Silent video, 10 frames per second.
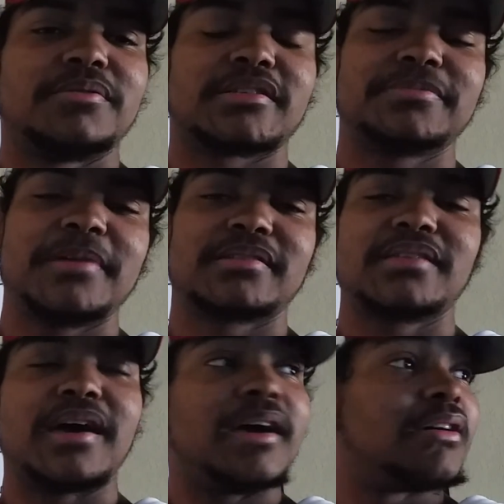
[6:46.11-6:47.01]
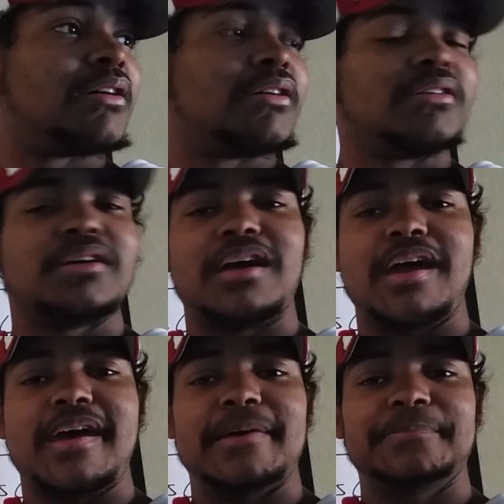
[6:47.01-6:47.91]
expect that,
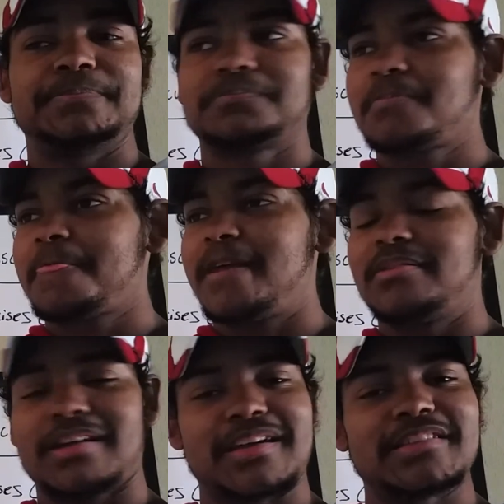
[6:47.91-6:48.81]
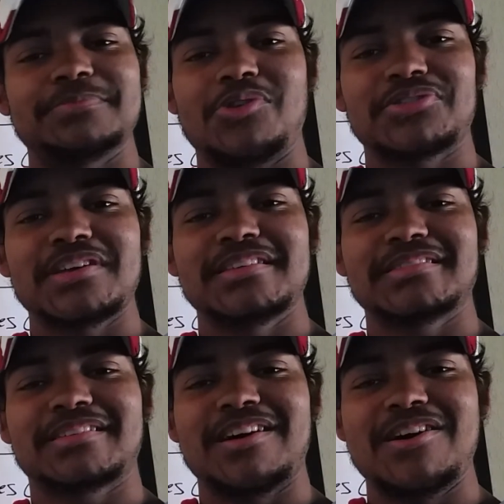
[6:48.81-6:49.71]
and I guess more
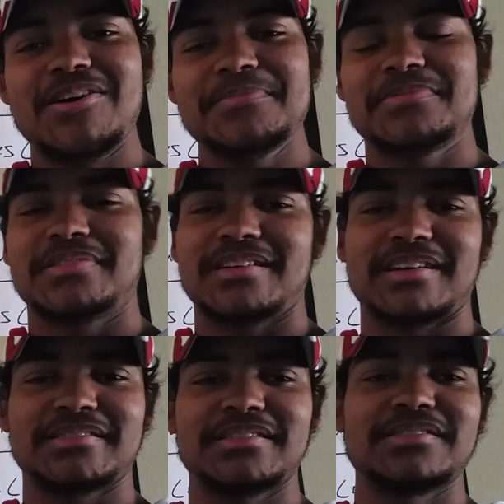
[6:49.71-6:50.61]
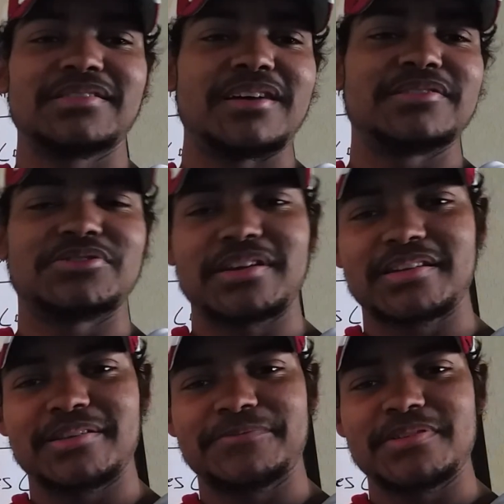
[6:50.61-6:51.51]
things to come. I'll see you later.
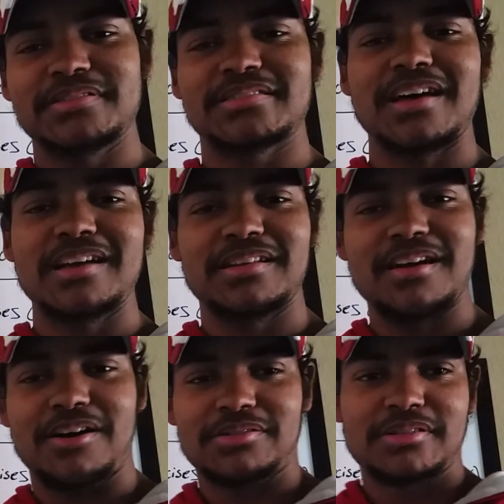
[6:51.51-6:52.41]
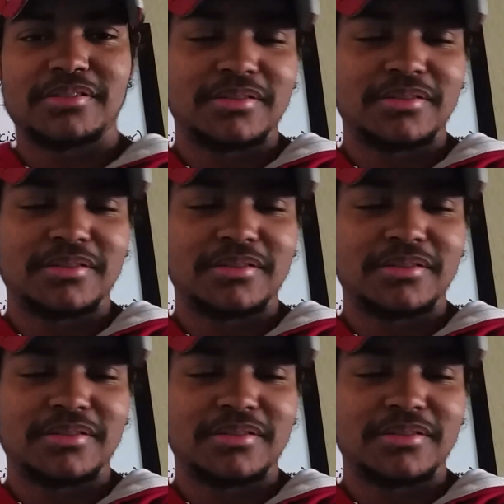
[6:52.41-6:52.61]
Drake Elliott Fitness signing out.